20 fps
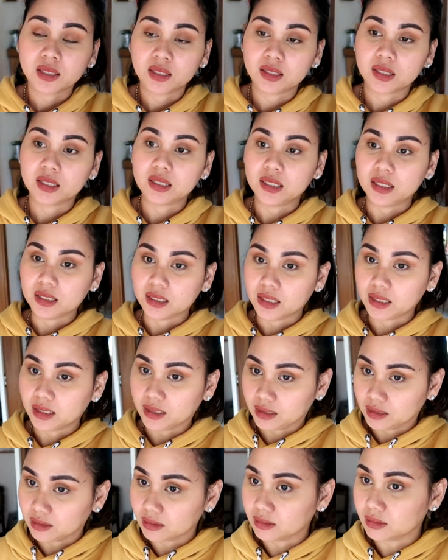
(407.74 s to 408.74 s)
Tita Dina
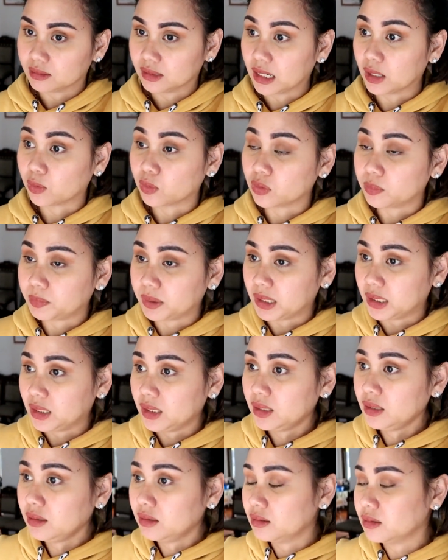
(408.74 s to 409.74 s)
and Uncle
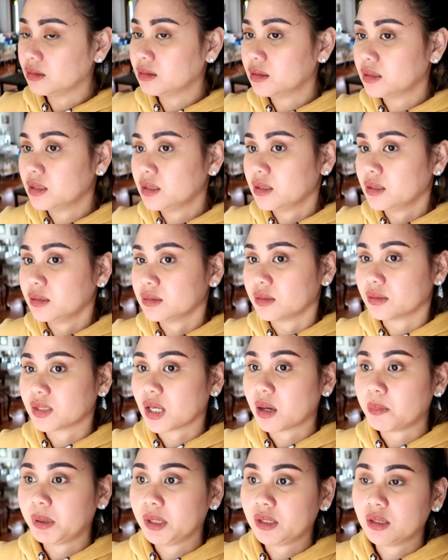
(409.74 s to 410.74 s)
P. So
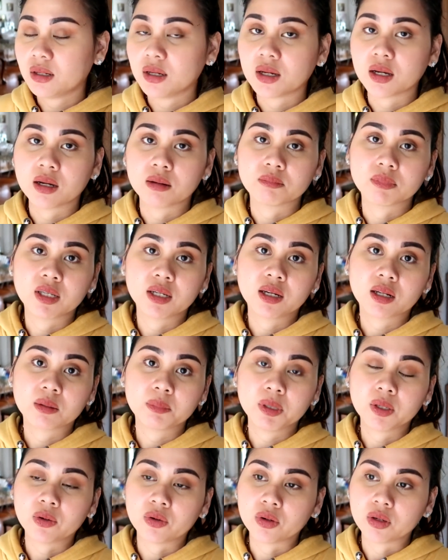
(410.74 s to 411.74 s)
sabi niya, they're
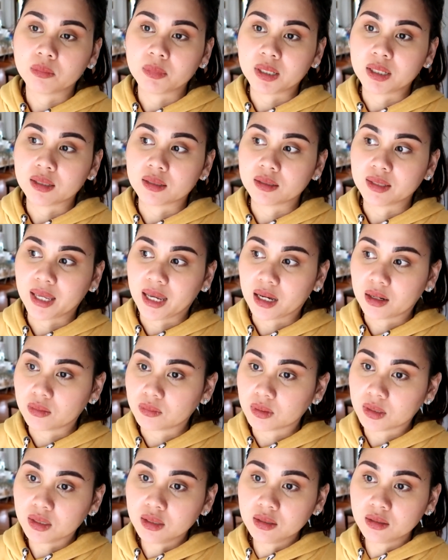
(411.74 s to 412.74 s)
gonna be home in an
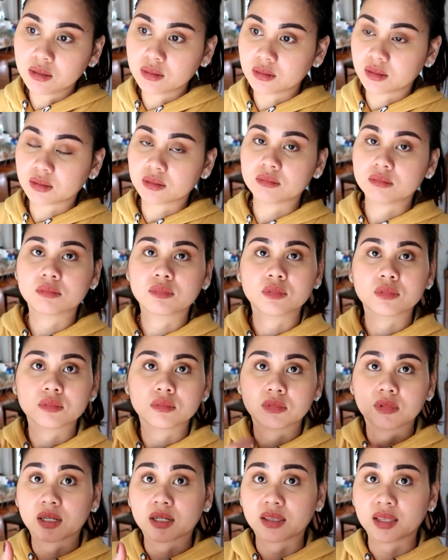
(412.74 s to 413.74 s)
hour.
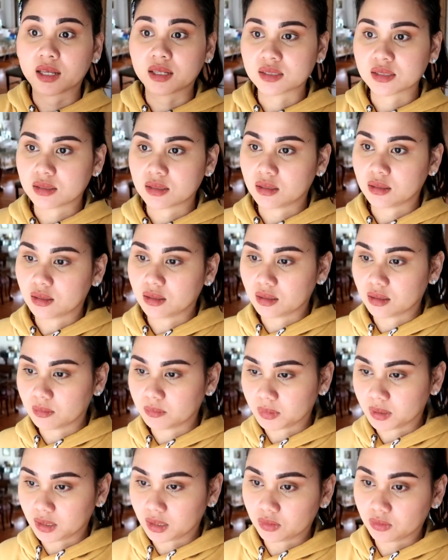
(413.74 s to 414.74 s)
Nag-text na
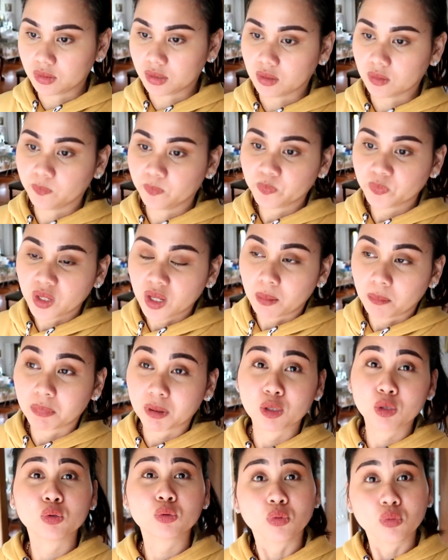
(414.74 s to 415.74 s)
na mag-ano daw.
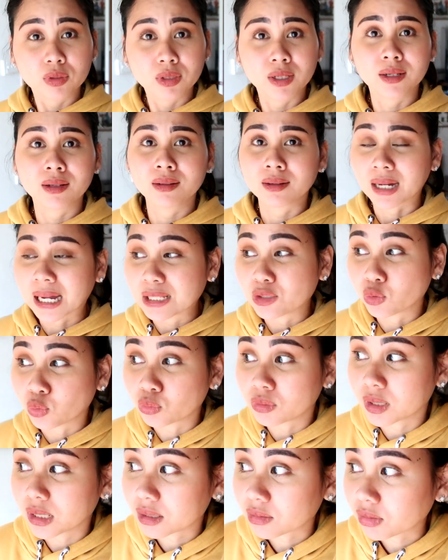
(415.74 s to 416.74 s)
Magluto ng
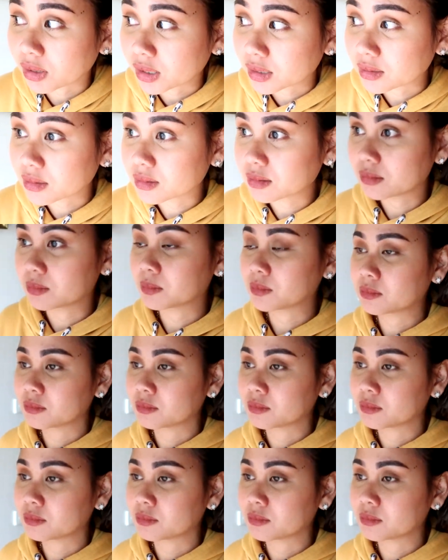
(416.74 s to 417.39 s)
kanong ng rice.